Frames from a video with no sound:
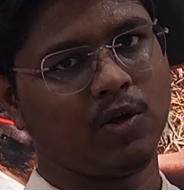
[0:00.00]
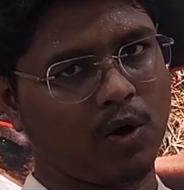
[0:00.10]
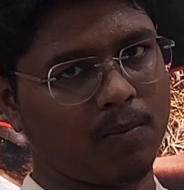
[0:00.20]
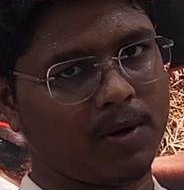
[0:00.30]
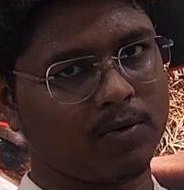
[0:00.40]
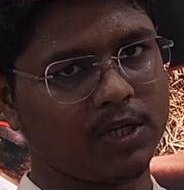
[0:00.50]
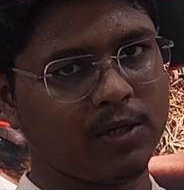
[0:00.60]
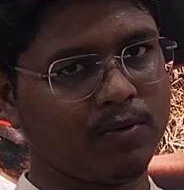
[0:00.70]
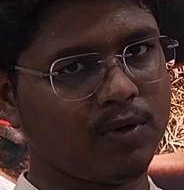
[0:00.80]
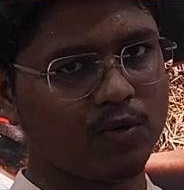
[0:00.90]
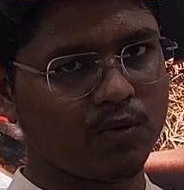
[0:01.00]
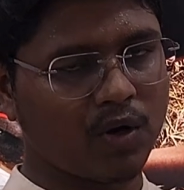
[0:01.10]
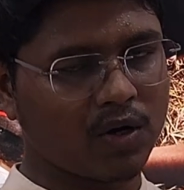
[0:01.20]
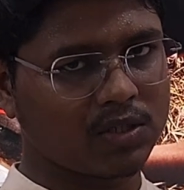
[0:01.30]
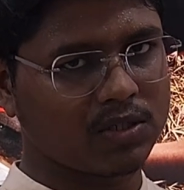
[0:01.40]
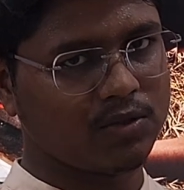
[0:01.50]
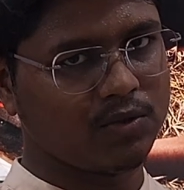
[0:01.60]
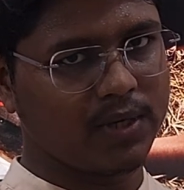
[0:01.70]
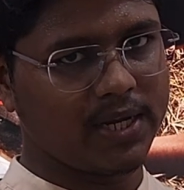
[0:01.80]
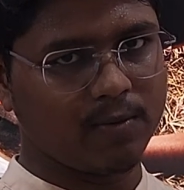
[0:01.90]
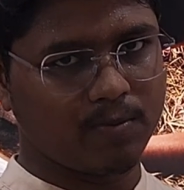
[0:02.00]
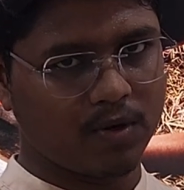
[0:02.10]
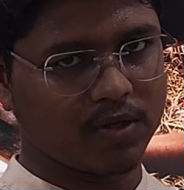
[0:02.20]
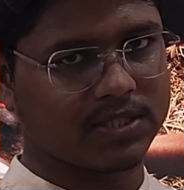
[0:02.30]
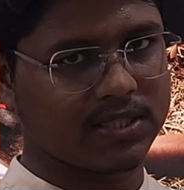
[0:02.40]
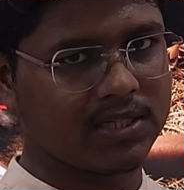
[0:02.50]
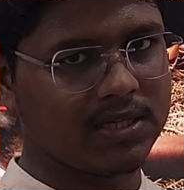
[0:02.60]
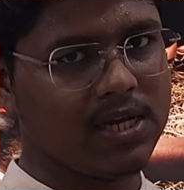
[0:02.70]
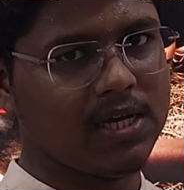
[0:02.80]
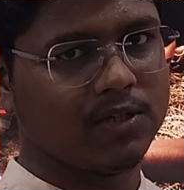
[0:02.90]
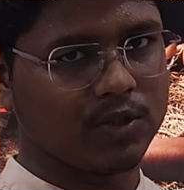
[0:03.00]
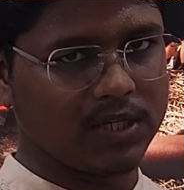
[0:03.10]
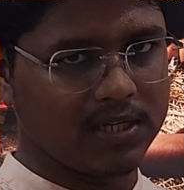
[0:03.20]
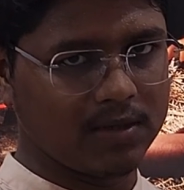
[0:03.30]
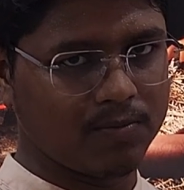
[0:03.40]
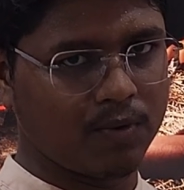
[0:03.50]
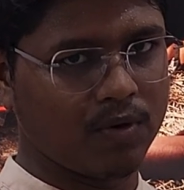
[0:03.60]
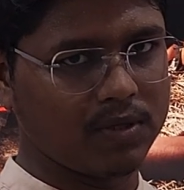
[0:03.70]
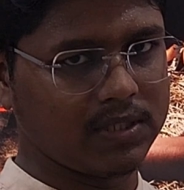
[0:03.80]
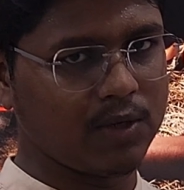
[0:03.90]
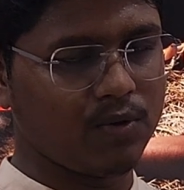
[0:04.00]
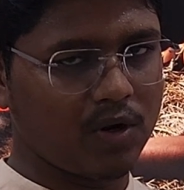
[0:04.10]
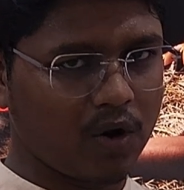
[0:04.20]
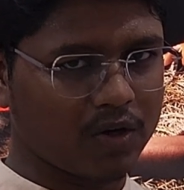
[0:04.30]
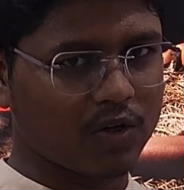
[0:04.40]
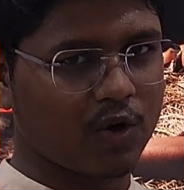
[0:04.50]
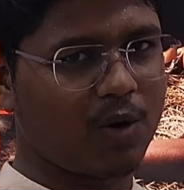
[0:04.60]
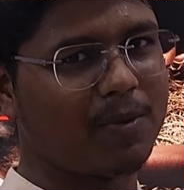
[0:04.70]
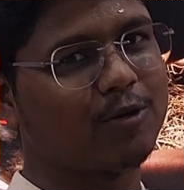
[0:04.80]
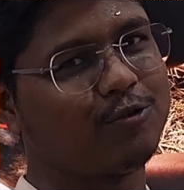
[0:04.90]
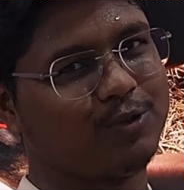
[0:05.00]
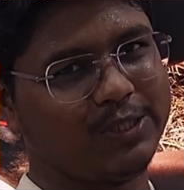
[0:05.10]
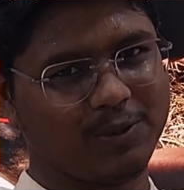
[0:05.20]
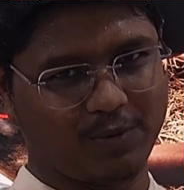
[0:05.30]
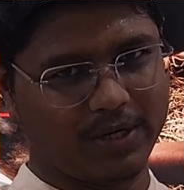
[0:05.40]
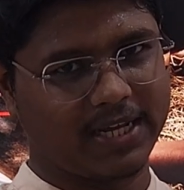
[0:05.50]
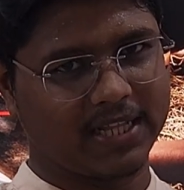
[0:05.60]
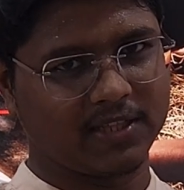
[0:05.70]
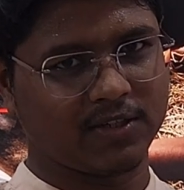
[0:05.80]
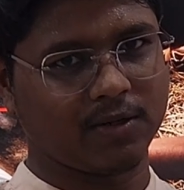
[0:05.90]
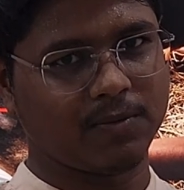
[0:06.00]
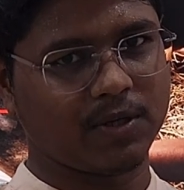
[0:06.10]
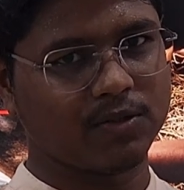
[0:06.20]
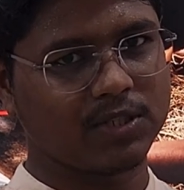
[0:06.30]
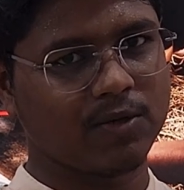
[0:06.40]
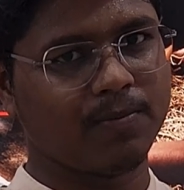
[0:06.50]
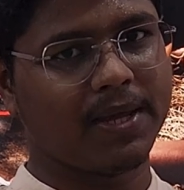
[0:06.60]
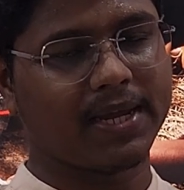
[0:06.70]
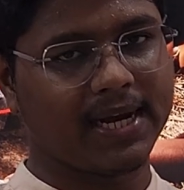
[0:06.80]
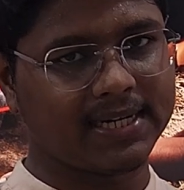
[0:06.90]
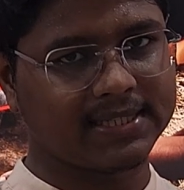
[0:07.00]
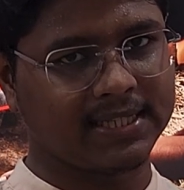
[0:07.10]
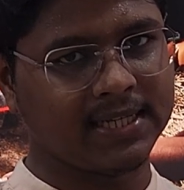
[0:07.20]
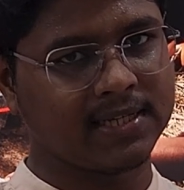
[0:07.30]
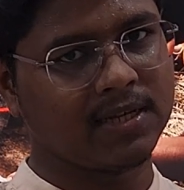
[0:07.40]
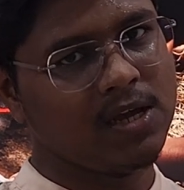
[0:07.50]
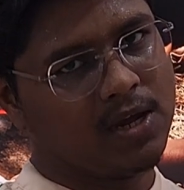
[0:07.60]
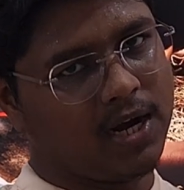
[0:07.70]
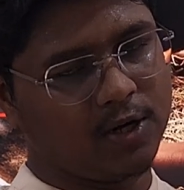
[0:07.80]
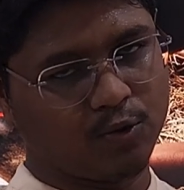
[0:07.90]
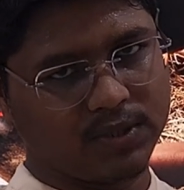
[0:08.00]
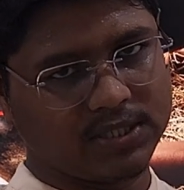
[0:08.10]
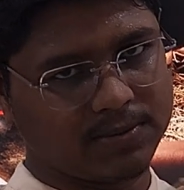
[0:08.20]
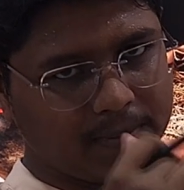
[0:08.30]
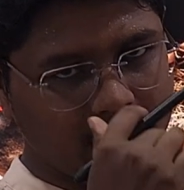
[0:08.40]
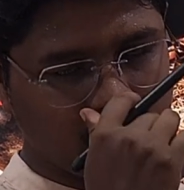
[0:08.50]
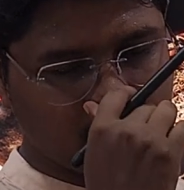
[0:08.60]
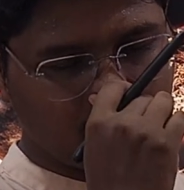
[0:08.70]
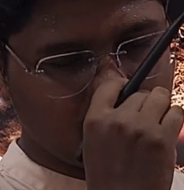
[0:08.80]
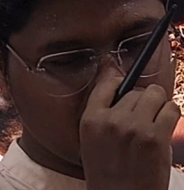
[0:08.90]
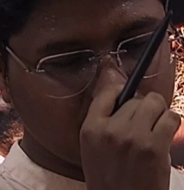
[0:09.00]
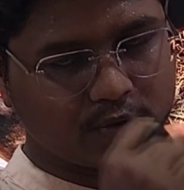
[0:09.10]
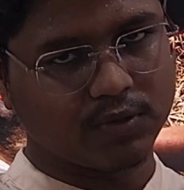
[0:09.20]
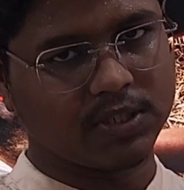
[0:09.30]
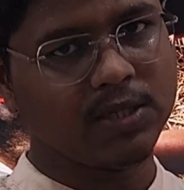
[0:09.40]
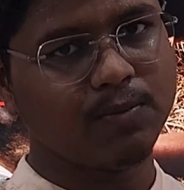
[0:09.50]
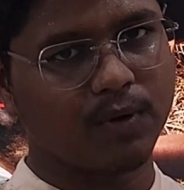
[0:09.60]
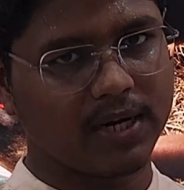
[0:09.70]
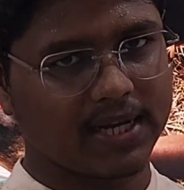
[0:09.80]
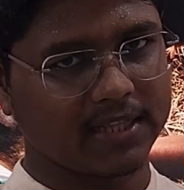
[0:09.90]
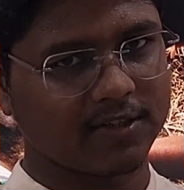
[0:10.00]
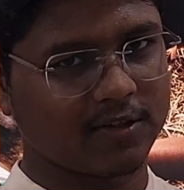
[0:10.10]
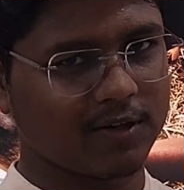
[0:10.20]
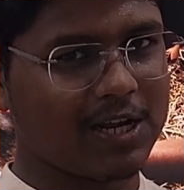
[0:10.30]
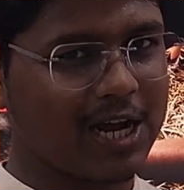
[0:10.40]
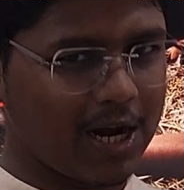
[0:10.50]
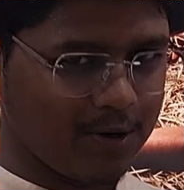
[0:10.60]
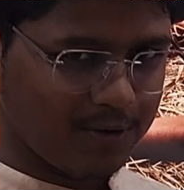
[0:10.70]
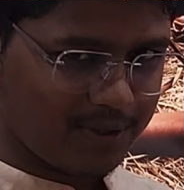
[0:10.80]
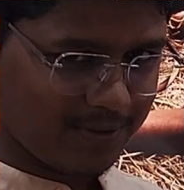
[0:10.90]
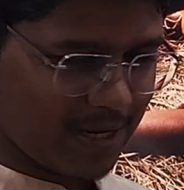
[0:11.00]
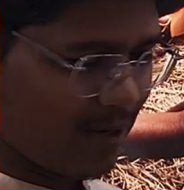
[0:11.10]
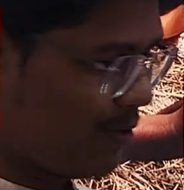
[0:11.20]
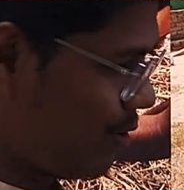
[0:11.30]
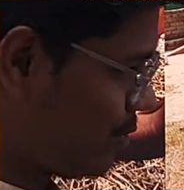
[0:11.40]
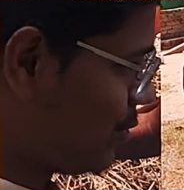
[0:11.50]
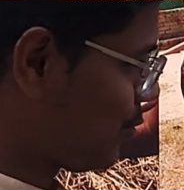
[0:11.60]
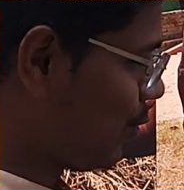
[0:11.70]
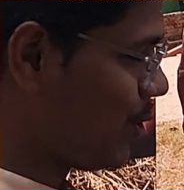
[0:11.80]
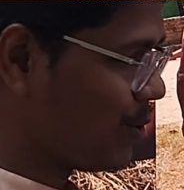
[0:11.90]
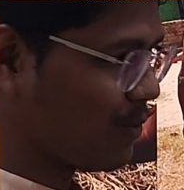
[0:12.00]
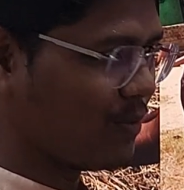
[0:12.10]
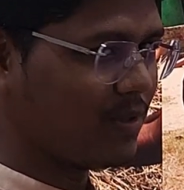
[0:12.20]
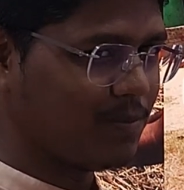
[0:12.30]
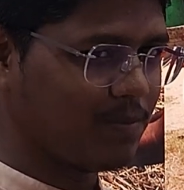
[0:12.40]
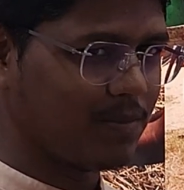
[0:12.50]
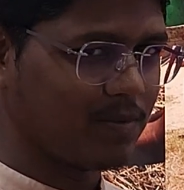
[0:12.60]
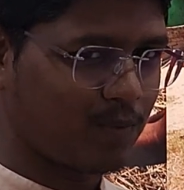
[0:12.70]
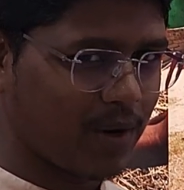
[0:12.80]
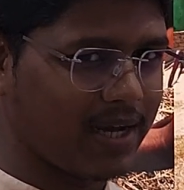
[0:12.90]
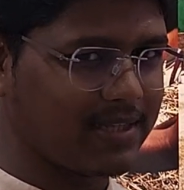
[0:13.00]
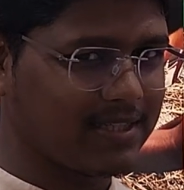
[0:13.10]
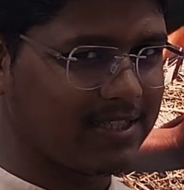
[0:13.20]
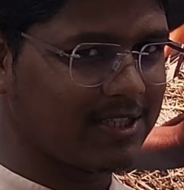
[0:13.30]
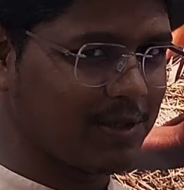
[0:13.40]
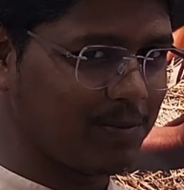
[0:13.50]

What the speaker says: come out. If you do not do any flossing, they will not come out through the Foley catheter, because they may get thick and which may not come out through the Foley catheter. I will also show you why this is